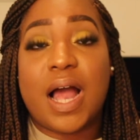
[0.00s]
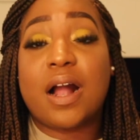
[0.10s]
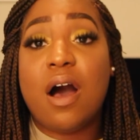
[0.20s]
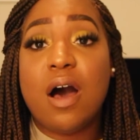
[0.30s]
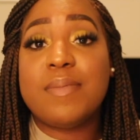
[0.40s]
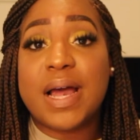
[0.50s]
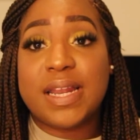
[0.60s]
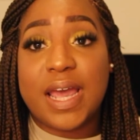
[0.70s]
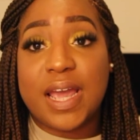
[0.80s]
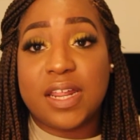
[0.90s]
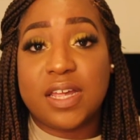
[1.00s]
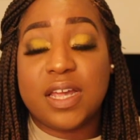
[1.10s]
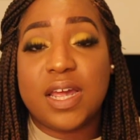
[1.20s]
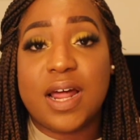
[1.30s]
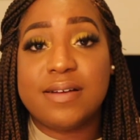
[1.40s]
called my daddy,
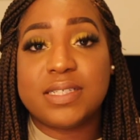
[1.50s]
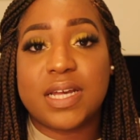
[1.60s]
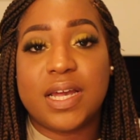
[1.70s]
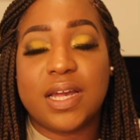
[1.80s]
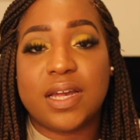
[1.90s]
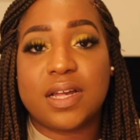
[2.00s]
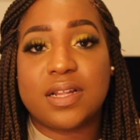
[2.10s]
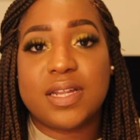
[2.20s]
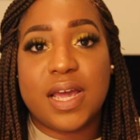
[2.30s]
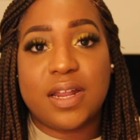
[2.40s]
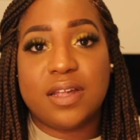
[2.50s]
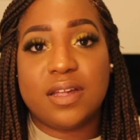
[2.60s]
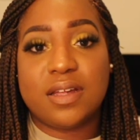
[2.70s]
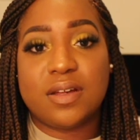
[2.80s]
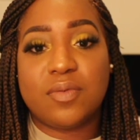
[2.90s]
and I was like,
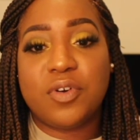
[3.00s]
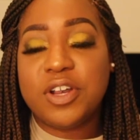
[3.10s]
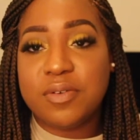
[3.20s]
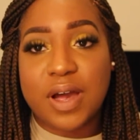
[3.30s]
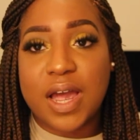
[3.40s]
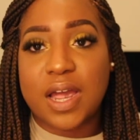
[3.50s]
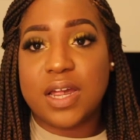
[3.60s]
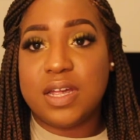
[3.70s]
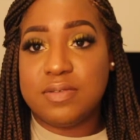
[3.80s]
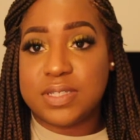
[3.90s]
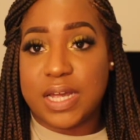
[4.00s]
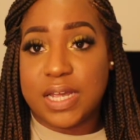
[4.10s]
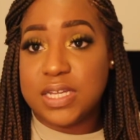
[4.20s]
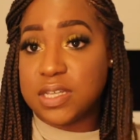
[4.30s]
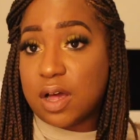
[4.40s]
Daddy, where you at? And he was like,
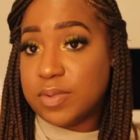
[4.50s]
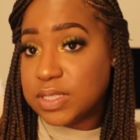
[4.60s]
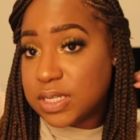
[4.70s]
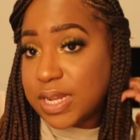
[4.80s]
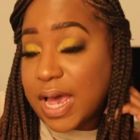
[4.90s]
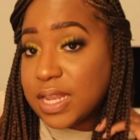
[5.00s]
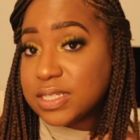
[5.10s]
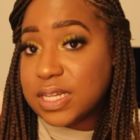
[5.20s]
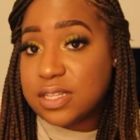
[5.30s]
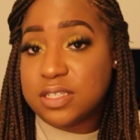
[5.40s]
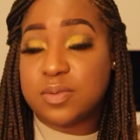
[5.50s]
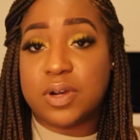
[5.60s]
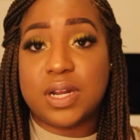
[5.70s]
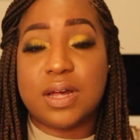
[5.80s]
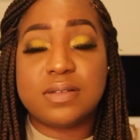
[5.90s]
he's almost in Dallas at this
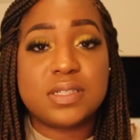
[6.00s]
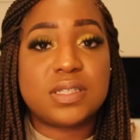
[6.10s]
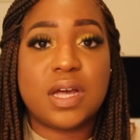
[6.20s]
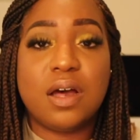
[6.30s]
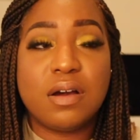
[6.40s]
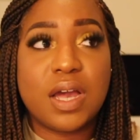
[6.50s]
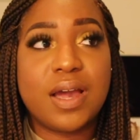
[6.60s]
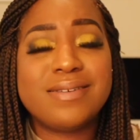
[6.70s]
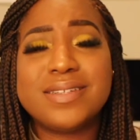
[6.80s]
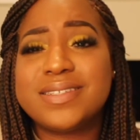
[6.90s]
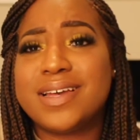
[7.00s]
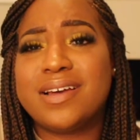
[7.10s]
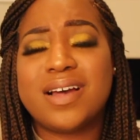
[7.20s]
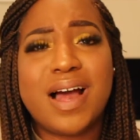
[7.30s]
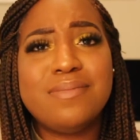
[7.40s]
point. And I was just like, okay. I was just
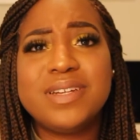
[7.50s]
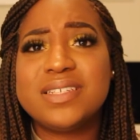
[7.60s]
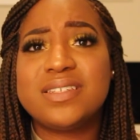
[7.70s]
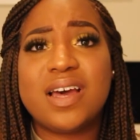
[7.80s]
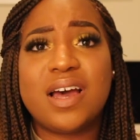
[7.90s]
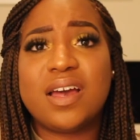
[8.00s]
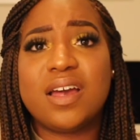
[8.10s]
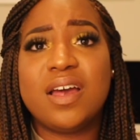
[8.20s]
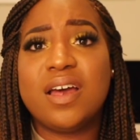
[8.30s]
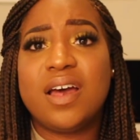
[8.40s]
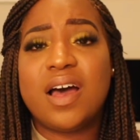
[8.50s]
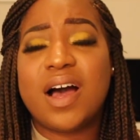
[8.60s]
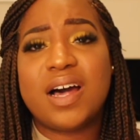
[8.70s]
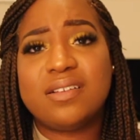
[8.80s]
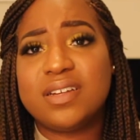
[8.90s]
like, I'm just not,
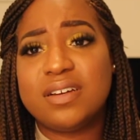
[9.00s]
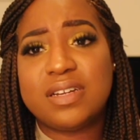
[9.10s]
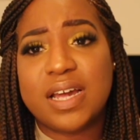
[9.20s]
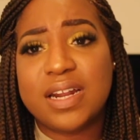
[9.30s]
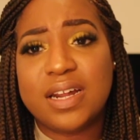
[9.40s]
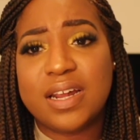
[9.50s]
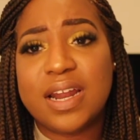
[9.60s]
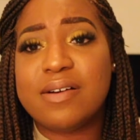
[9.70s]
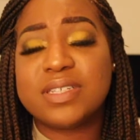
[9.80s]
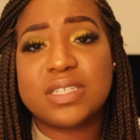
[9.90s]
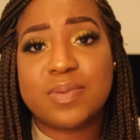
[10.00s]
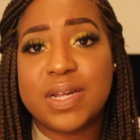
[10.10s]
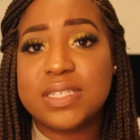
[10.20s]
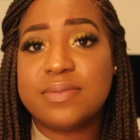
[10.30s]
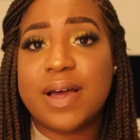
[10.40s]
I don't know, Daddy. And I was
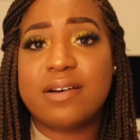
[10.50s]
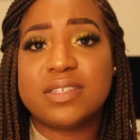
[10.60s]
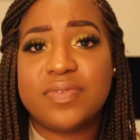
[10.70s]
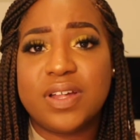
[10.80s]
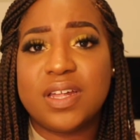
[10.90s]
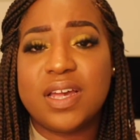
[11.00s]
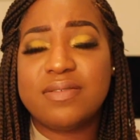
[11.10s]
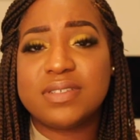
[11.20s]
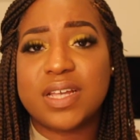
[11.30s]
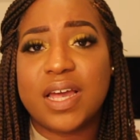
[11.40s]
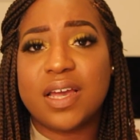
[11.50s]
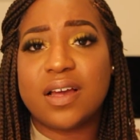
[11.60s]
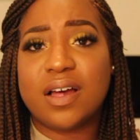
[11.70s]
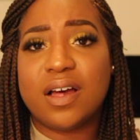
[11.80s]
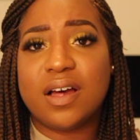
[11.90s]
explaining to him how I was feeling. He was like,
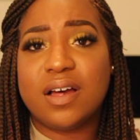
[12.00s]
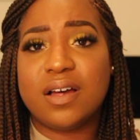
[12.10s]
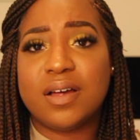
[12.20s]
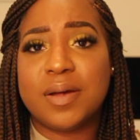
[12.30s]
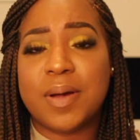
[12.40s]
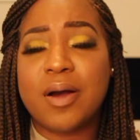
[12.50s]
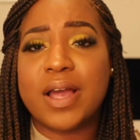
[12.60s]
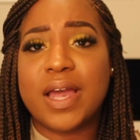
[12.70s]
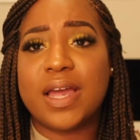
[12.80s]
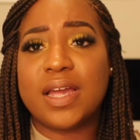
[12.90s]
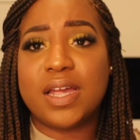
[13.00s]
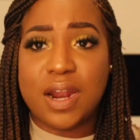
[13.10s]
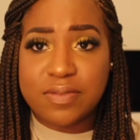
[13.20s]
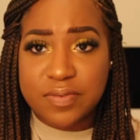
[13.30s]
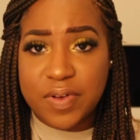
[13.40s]
okay, get
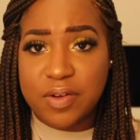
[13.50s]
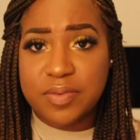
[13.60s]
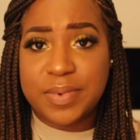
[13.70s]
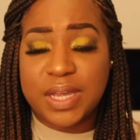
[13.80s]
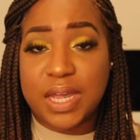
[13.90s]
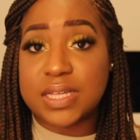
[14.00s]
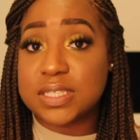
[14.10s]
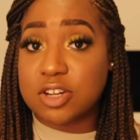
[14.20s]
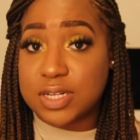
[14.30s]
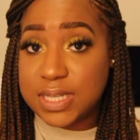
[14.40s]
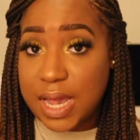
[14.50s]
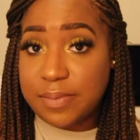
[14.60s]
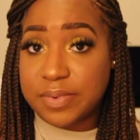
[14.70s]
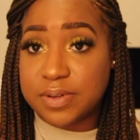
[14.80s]
off the phone with me and start timing